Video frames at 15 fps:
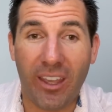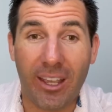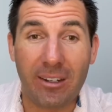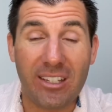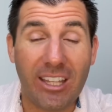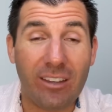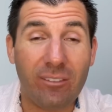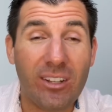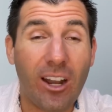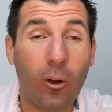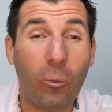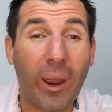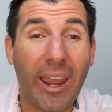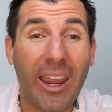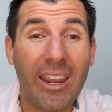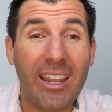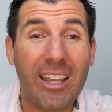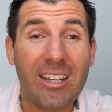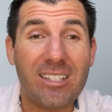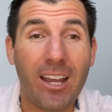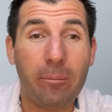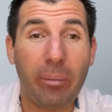and give it away
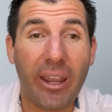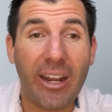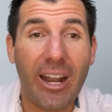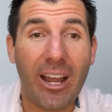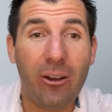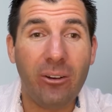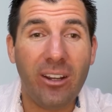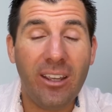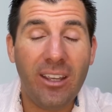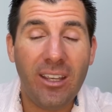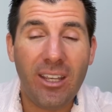in debt paydown?